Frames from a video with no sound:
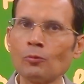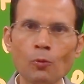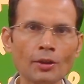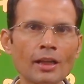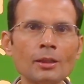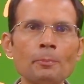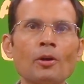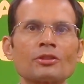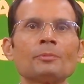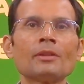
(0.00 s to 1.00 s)
What are the
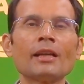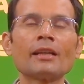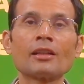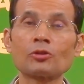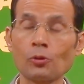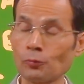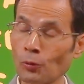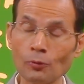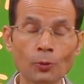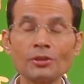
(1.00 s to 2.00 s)
possible errors, or
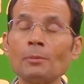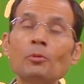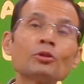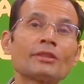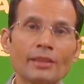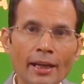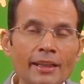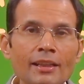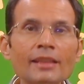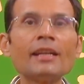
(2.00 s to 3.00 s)
what is the most
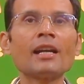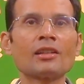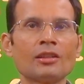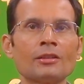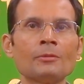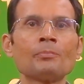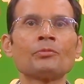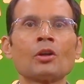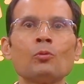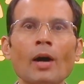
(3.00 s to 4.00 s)
likely error
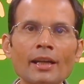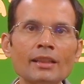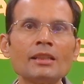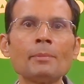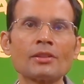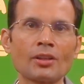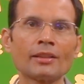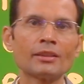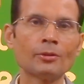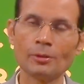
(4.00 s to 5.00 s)
while the
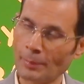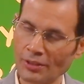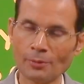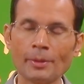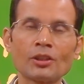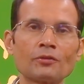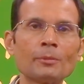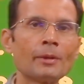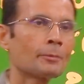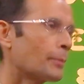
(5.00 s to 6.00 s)
measurement of
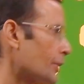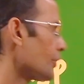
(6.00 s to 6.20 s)
the blood